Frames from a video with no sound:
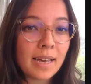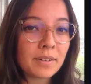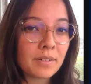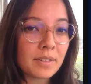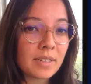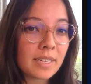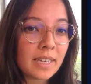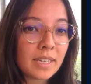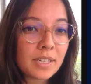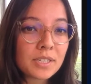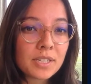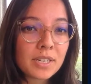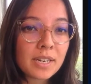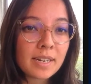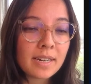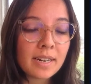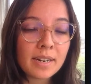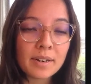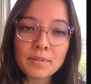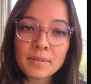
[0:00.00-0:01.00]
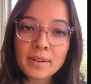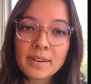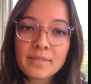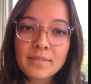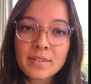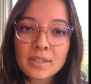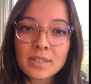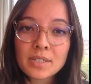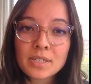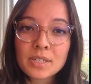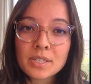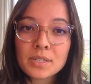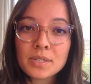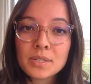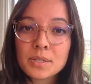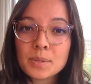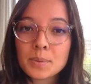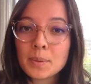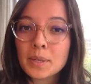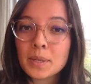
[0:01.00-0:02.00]
aggregation and array
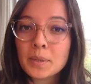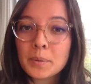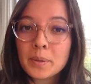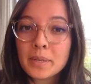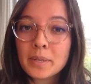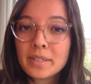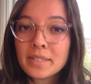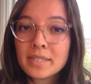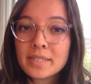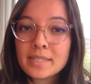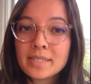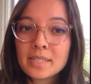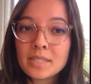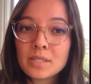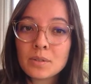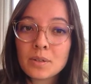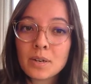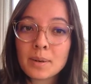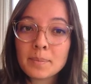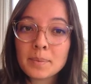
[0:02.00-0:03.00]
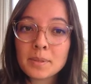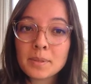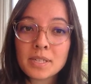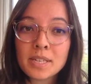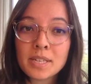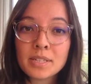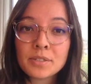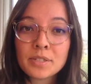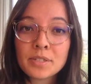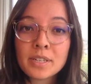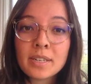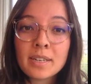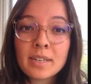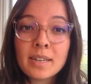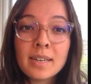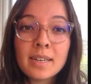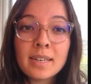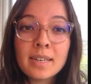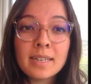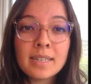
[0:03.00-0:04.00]
functions to our queries to do computation
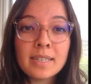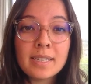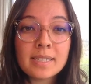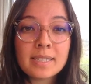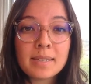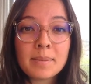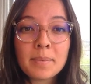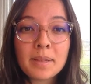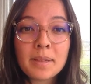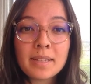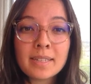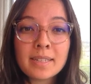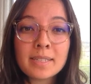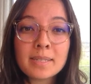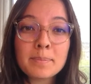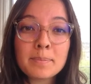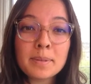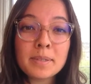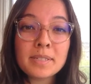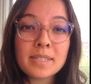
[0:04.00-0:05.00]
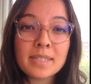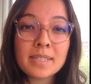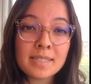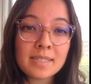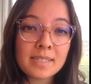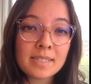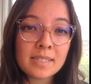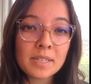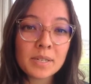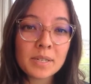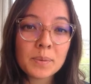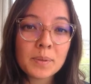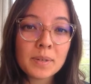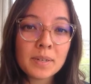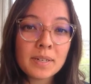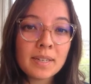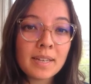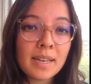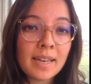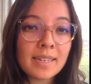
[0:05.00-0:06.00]
is something that's built into
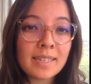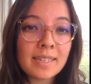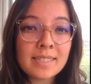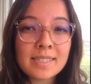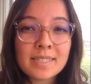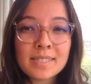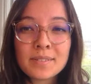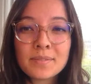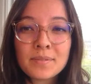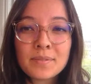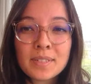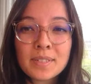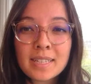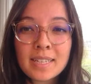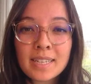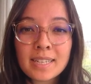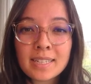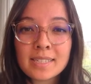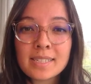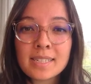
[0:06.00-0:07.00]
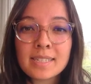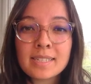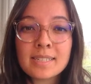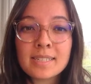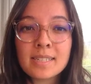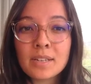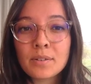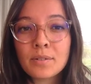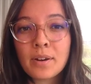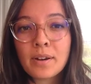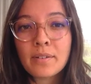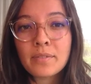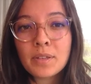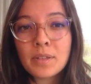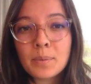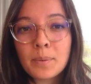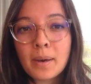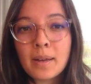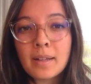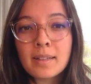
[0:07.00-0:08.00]
SQL, and it doesn't really exist in
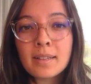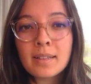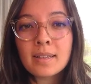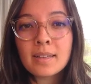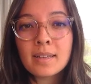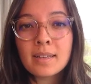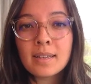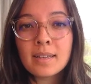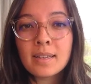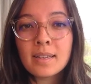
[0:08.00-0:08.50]
GraphQL.